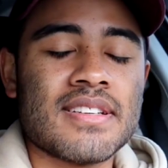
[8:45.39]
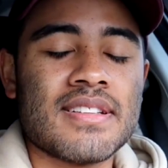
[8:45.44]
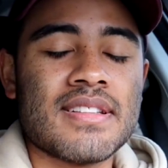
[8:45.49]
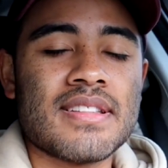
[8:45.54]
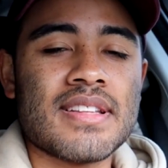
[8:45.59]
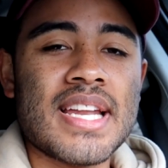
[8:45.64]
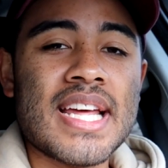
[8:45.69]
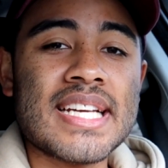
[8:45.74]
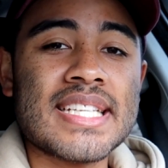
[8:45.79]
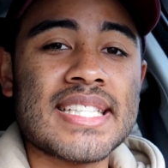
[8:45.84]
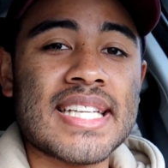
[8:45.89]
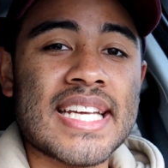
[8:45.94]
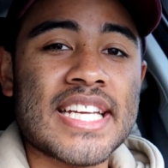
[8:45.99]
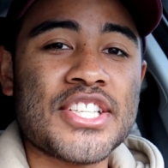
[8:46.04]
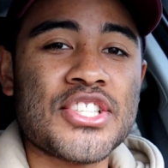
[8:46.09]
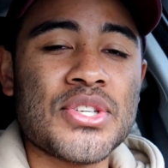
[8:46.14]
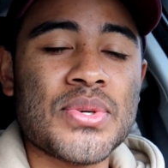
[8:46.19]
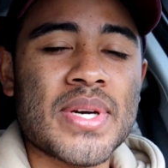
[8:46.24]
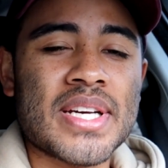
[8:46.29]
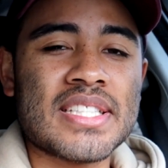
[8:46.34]
The next
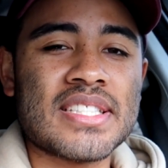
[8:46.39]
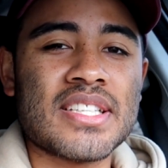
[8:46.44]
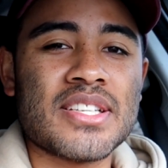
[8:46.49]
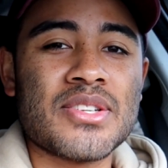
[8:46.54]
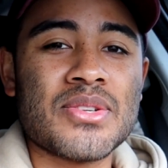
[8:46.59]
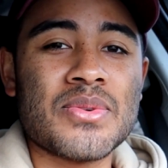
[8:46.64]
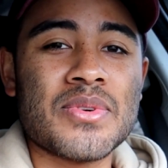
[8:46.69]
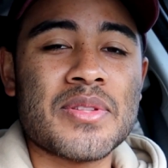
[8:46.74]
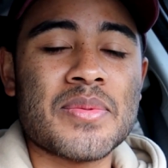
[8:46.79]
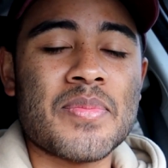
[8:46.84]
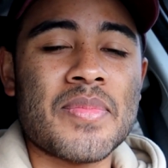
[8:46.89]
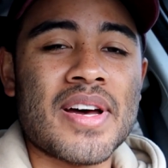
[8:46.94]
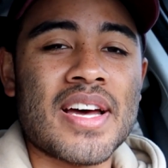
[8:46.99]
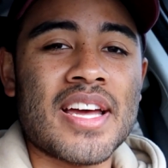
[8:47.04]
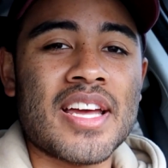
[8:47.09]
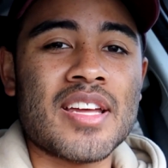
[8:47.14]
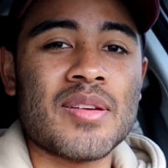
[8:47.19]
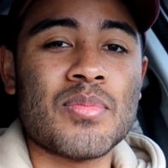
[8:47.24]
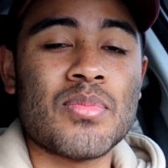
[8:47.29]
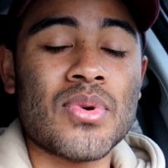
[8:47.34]
issue has to do with
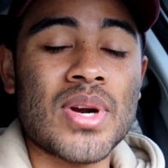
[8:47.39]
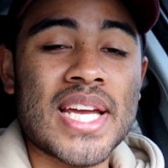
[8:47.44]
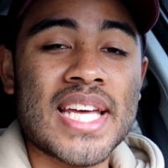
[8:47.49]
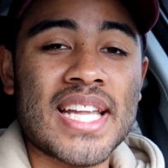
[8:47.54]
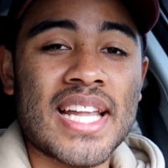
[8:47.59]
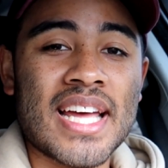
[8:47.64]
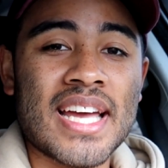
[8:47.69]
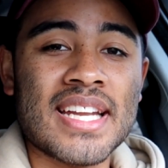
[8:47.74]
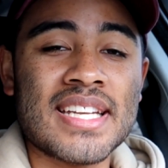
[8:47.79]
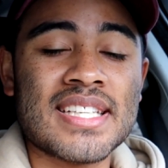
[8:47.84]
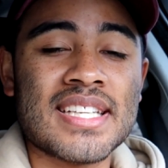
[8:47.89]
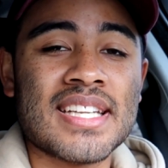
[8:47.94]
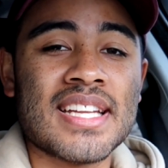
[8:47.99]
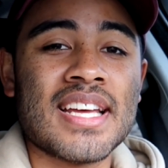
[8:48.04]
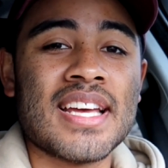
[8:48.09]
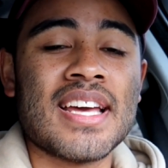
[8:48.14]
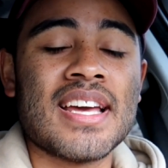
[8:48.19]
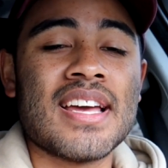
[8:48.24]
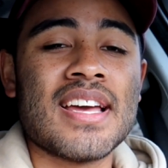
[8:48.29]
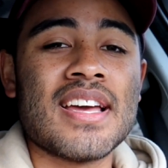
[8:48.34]
my brake light.
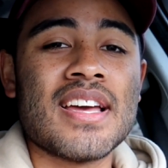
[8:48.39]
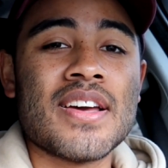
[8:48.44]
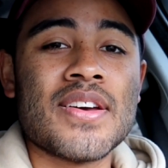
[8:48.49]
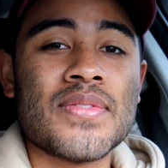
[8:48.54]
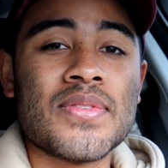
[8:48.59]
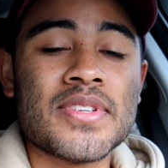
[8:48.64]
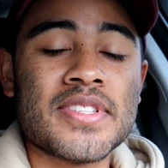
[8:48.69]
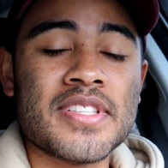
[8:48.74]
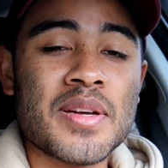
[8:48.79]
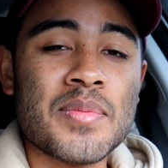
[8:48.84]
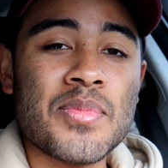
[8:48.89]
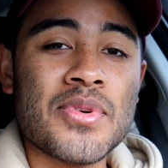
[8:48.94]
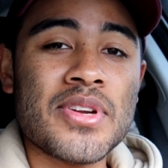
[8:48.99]
For some